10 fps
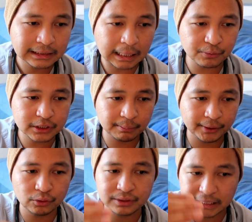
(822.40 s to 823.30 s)
Tapos
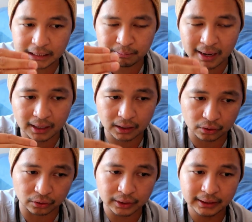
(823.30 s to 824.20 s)
naman yung sick bank
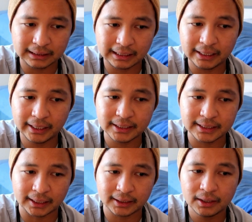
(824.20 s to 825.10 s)
ko, nakalagay
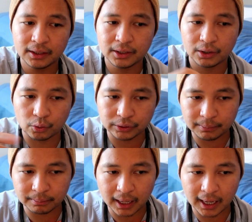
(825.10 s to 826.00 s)
dyan,
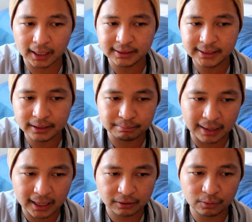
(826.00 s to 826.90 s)
sick
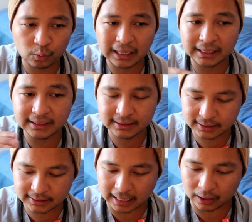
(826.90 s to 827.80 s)
bank,
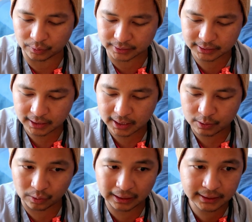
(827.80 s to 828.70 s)
160 hours.
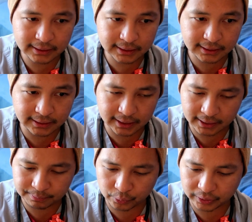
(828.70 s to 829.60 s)

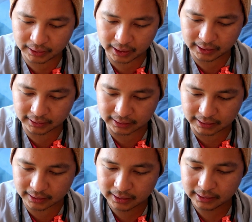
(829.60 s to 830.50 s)
160.80
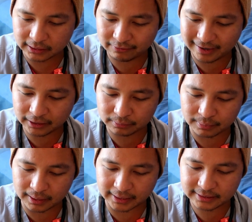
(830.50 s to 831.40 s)
divided
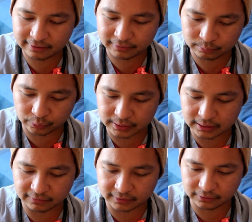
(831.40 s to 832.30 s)
by
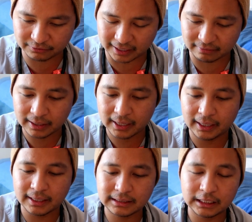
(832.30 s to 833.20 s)
7.75
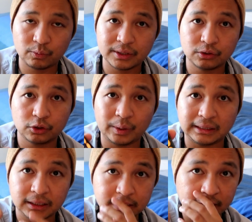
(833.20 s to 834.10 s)
is equals to
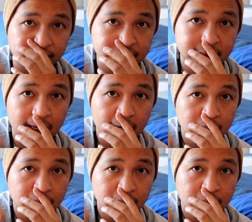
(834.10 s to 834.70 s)
20 shifts.